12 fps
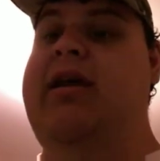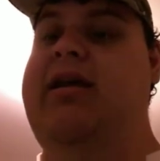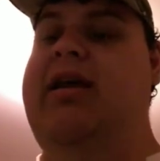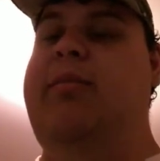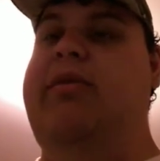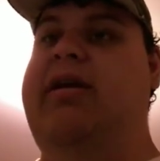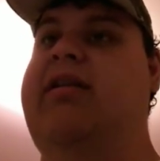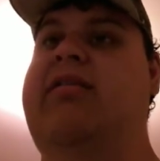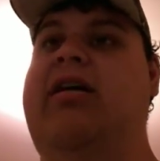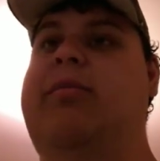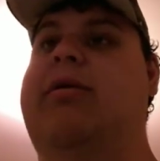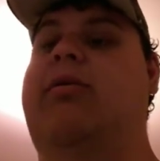I mean,
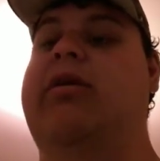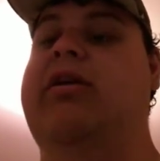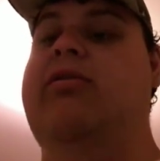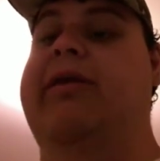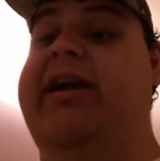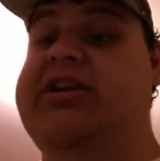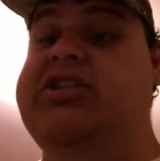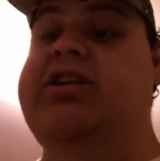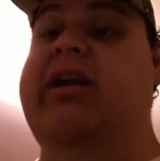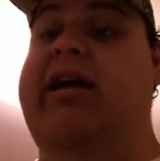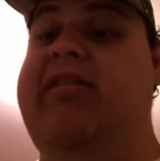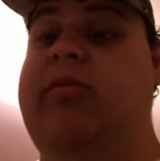talk about one of the greatest
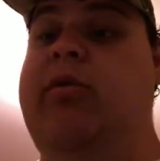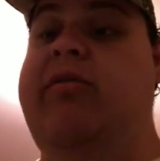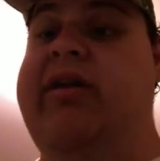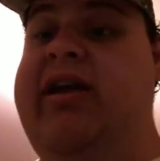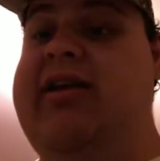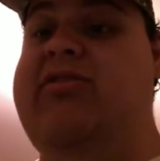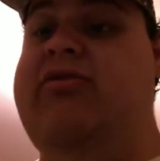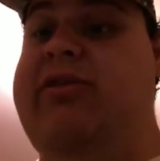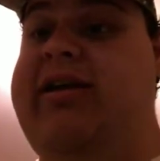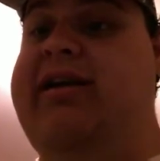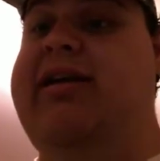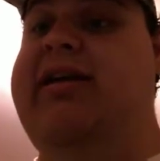shootouts in movie history.